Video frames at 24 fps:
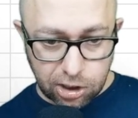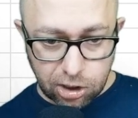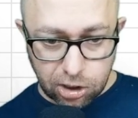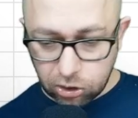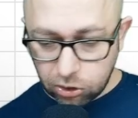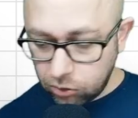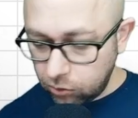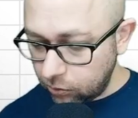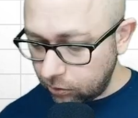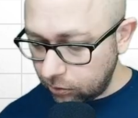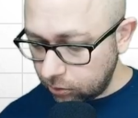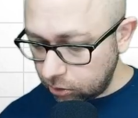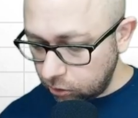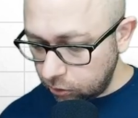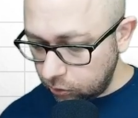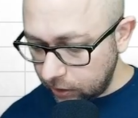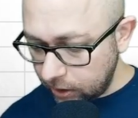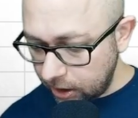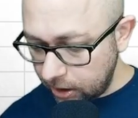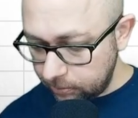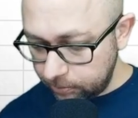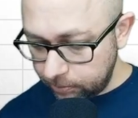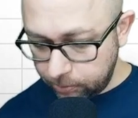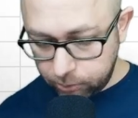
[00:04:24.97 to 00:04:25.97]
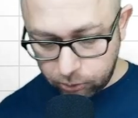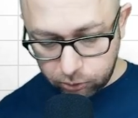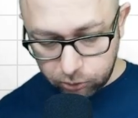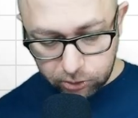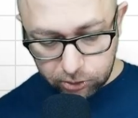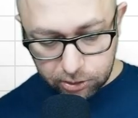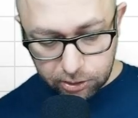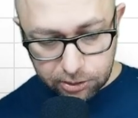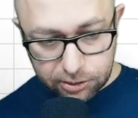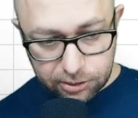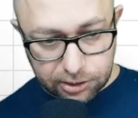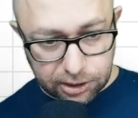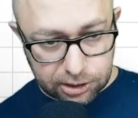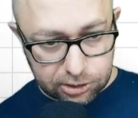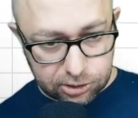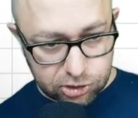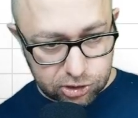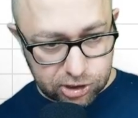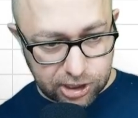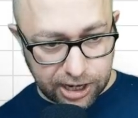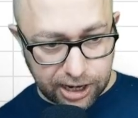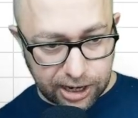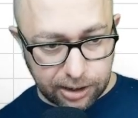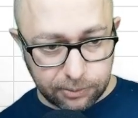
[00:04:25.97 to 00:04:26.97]
you can put 10
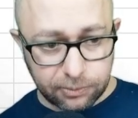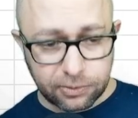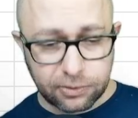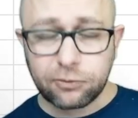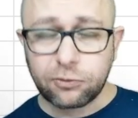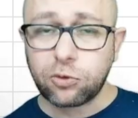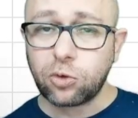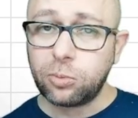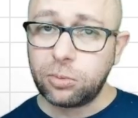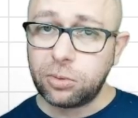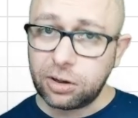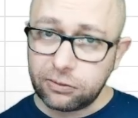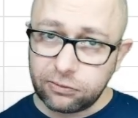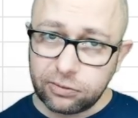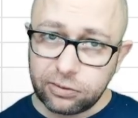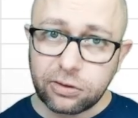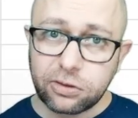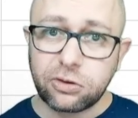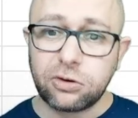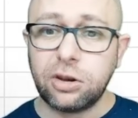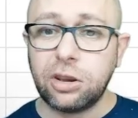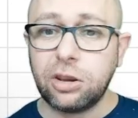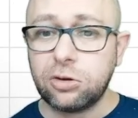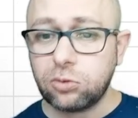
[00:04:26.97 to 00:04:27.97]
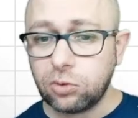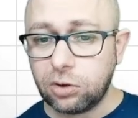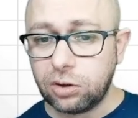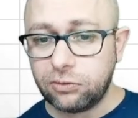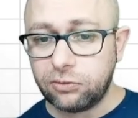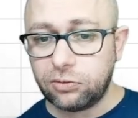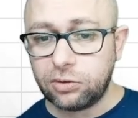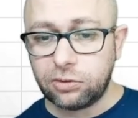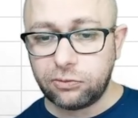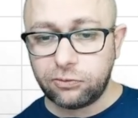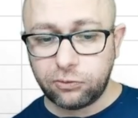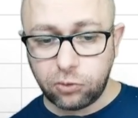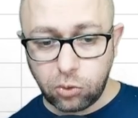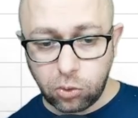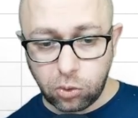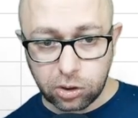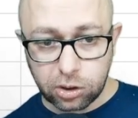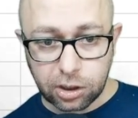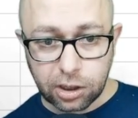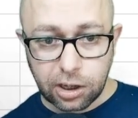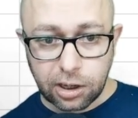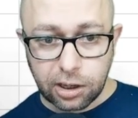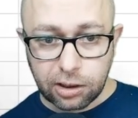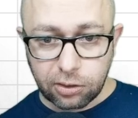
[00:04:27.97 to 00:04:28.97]
champs from level 3 to level 4.